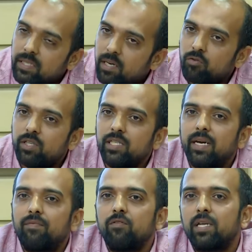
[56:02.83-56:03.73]
institutions
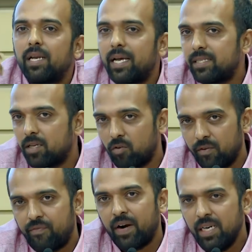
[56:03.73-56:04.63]
have to realize their
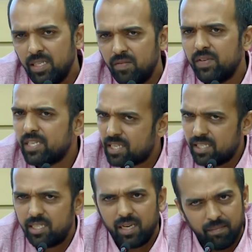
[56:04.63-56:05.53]
own funds, which
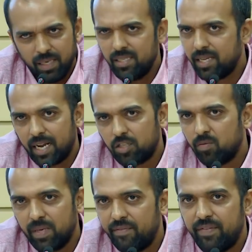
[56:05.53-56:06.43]
essentially means there has to
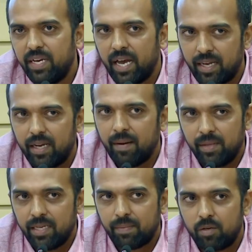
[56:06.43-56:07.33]
be a fee hike. I mean,
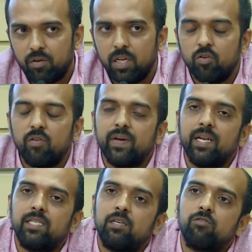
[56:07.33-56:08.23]
there's absolutely no way
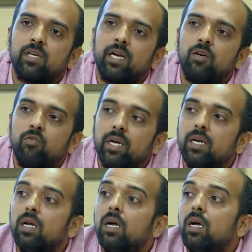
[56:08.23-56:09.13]
an institution can do it.
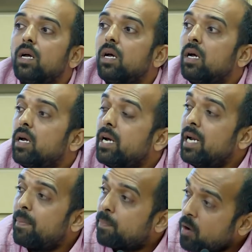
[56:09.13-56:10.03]

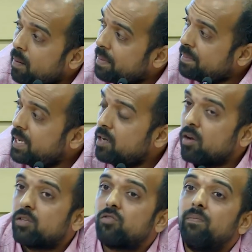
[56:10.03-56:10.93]
It'll probably
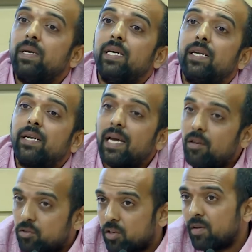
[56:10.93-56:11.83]
also mean a
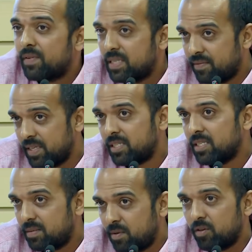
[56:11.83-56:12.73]
dilution of
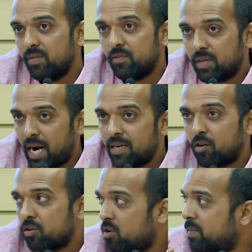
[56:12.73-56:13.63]
reservations, because if you grant
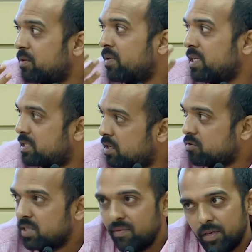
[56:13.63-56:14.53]
autonomy to an
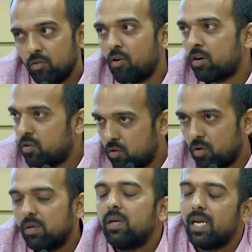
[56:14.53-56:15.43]
institution, we do not
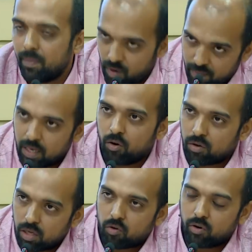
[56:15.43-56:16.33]
know. It'll probably go to
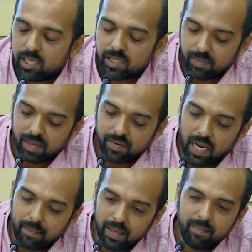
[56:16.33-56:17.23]
the courts and something will
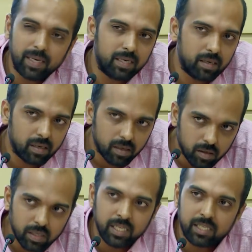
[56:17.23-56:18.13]
happen, but
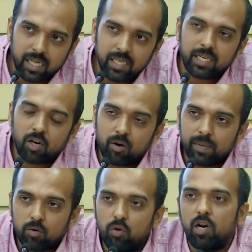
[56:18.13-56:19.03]
these things cannot
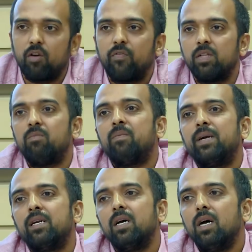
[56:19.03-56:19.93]
be ruled out for the
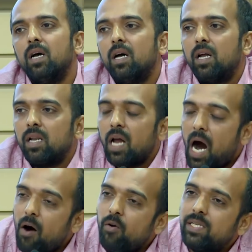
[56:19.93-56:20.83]
moment. Now,
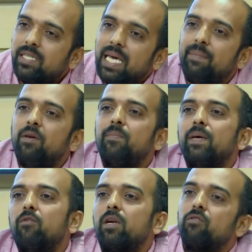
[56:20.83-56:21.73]
how is the ABVP
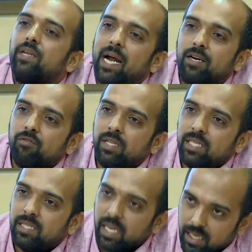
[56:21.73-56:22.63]
going to react to
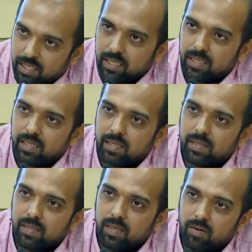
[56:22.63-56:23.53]
these things?
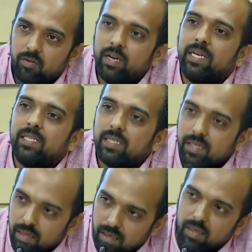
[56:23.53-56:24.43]
You know, it is
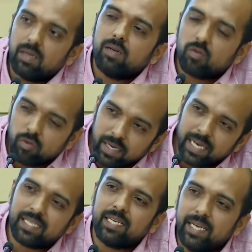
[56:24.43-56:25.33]
2
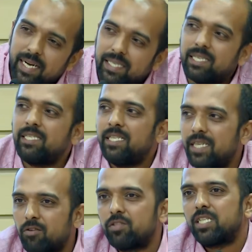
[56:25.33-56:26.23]
years, 3 years, it is
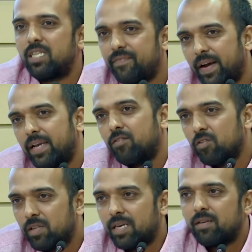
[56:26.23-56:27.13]
easier to justify, you
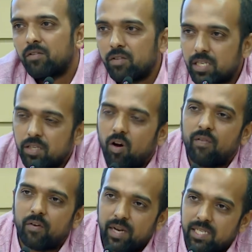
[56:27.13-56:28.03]
know, that, you know, this is all
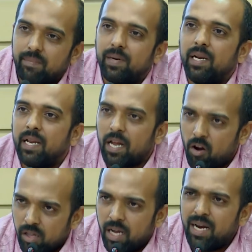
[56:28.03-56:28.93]
for nation building and
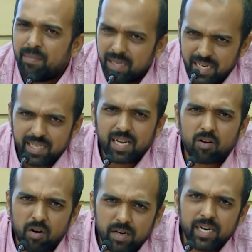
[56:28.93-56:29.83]
all that, but these are
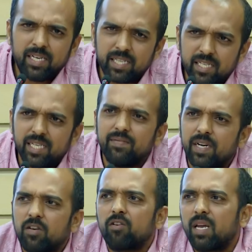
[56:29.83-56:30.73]
concrete changes we
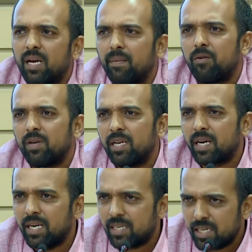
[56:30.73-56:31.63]
are talking about in a
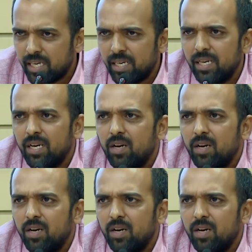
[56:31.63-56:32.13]
country,